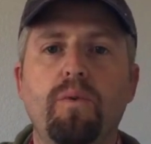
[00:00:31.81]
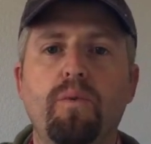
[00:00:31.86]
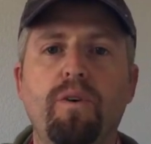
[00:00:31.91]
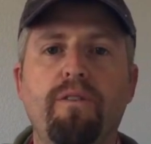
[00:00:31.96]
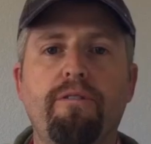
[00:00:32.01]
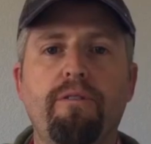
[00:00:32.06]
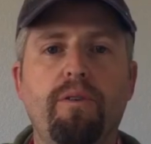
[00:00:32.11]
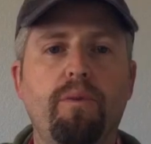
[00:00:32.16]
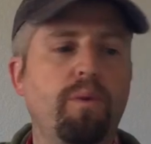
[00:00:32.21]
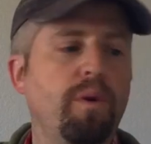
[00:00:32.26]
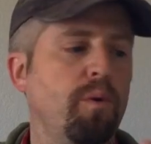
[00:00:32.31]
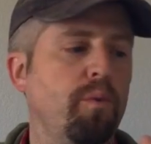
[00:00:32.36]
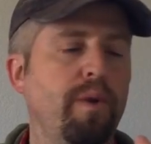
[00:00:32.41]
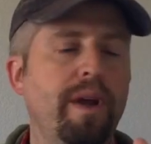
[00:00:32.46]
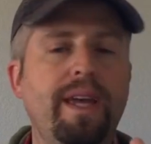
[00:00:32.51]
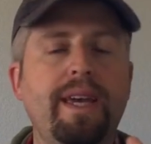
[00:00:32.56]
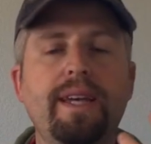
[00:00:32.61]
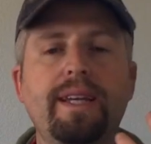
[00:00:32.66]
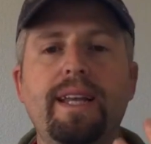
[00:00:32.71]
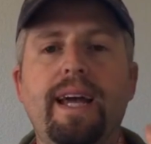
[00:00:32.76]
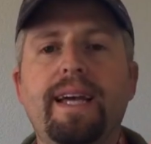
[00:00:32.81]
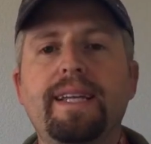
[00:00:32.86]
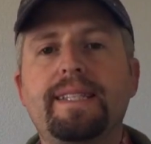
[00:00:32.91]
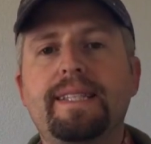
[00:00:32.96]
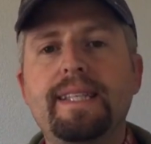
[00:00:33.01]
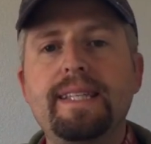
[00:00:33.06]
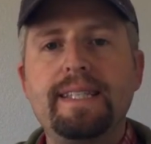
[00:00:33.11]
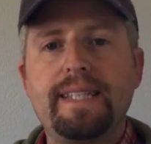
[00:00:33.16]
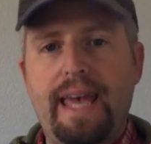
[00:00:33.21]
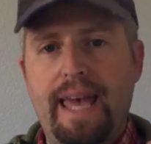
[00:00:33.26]
will
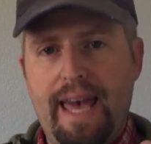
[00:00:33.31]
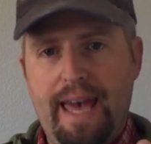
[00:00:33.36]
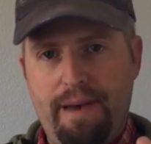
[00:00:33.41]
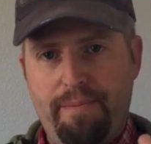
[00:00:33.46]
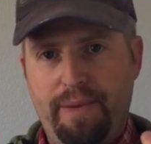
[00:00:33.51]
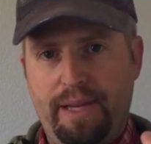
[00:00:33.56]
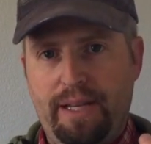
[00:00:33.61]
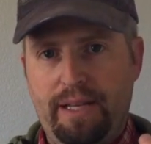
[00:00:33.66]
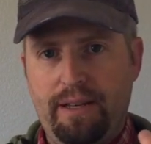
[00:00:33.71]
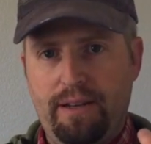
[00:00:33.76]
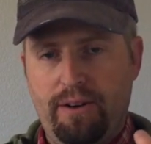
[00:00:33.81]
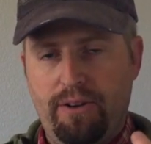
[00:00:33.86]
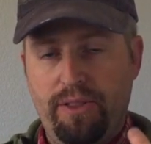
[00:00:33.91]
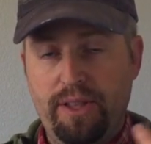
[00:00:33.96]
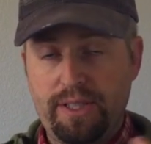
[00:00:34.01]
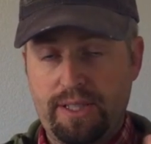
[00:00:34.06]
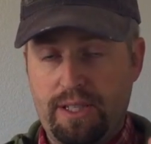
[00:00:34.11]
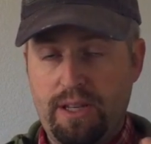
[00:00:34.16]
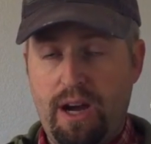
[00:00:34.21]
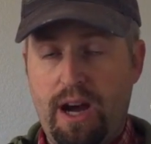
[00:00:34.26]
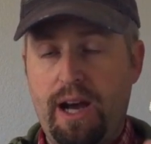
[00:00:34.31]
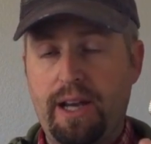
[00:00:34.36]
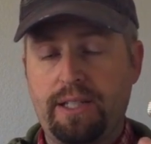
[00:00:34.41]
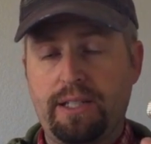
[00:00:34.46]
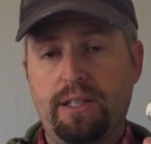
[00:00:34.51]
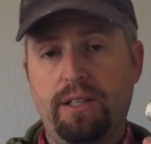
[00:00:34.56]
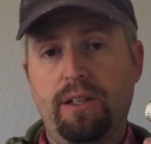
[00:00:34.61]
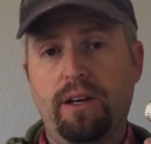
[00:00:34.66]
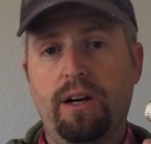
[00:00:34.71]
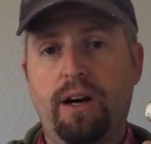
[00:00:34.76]
recognize this hammock or this knot